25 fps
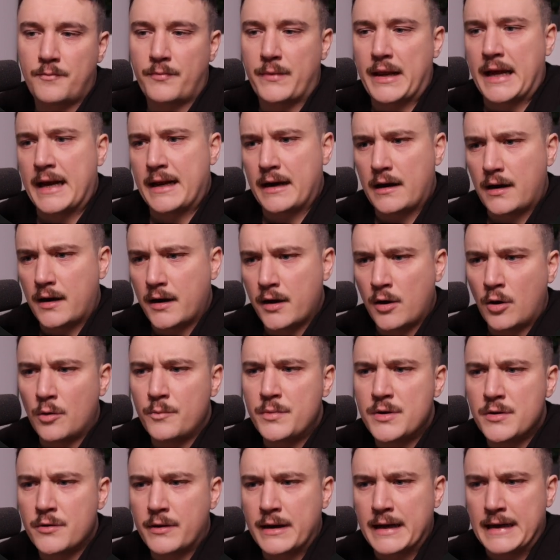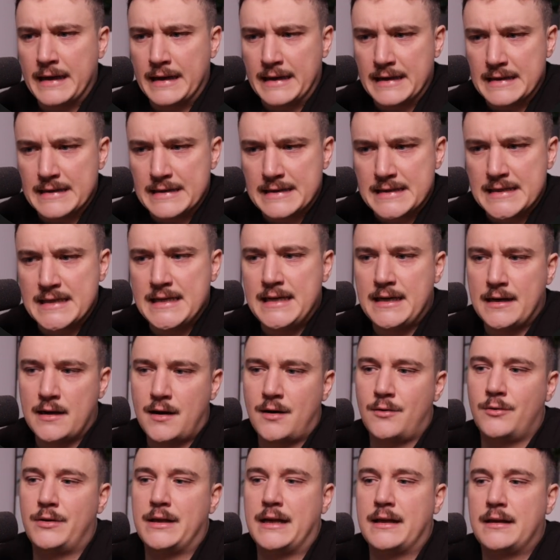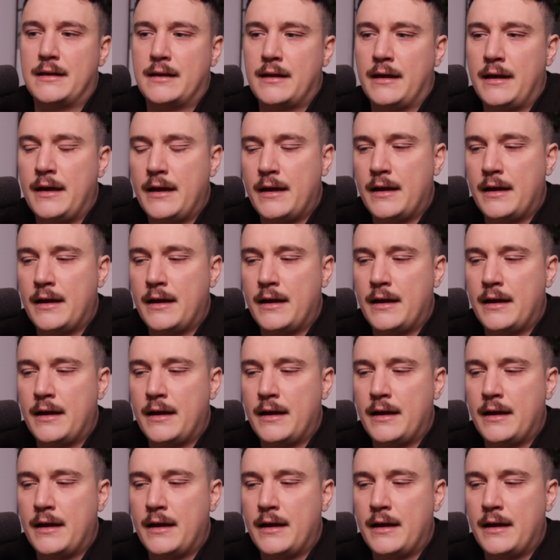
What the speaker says: and I hope you can see now that